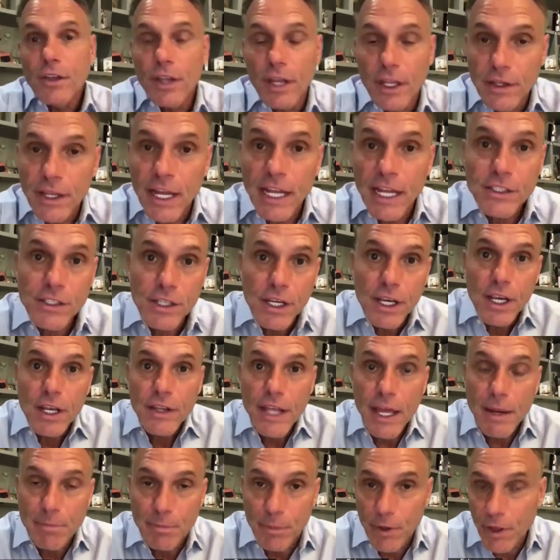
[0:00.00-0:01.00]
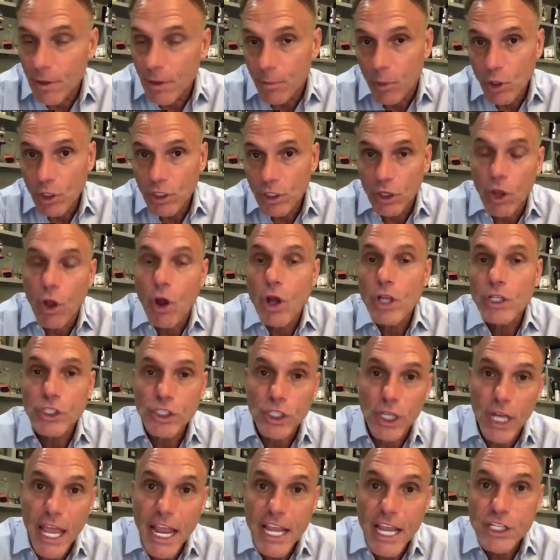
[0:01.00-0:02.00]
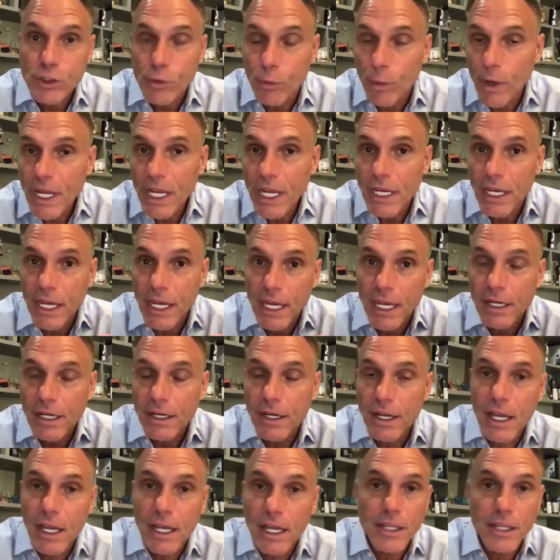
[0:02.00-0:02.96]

that's that the book launched last week and uh,